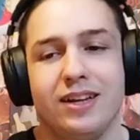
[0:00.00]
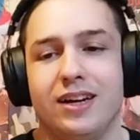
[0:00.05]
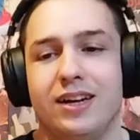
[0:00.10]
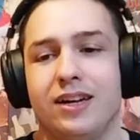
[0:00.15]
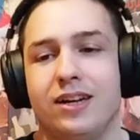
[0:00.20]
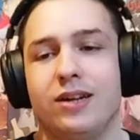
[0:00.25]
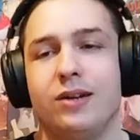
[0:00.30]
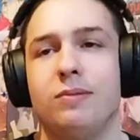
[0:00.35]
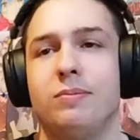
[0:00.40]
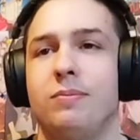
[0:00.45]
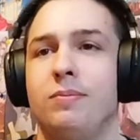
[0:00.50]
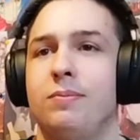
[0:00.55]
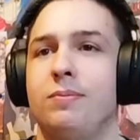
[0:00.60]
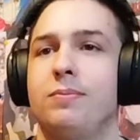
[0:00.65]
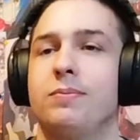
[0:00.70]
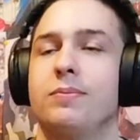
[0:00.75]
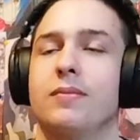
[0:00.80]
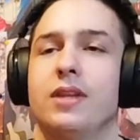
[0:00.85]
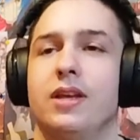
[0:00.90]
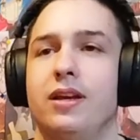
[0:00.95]

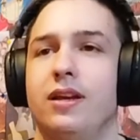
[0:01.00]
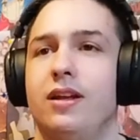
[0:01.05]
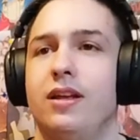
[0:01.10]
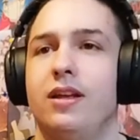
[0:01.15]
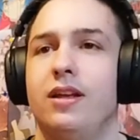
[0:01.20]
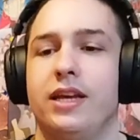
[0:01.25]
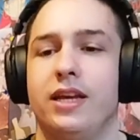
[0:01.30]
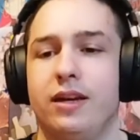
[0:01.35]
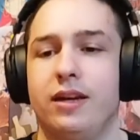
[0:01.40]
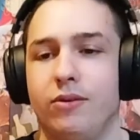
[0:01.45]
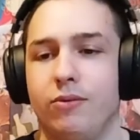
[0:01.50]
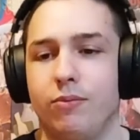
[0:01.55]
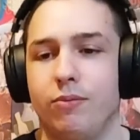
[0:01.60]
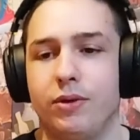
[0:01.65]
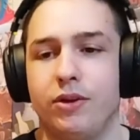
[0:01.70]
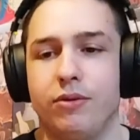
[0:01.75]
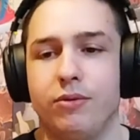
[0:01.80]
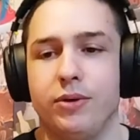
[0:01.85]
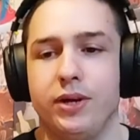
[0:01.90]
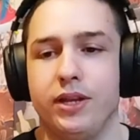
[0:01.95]
Yeah,
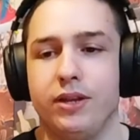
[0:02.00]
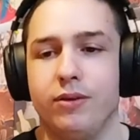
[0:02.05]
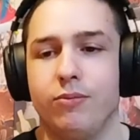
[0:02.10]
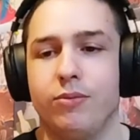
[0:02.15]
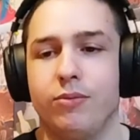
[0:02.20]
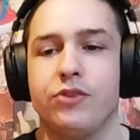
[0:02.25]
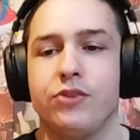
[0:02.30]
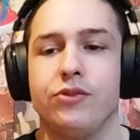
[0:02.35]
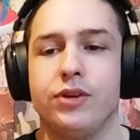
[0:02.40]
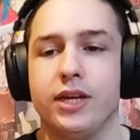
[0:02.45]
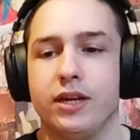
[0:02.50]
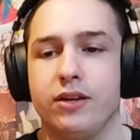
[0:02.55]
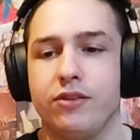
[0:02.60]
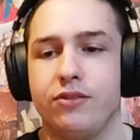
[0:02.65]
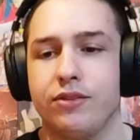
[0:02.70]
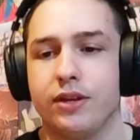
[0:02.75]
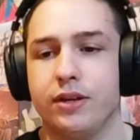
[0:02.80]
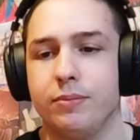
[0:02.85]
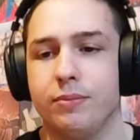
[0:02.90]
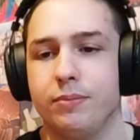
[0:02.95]
by the way, what do you
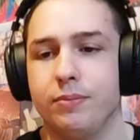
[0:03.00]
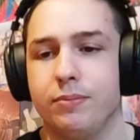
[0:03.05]
guys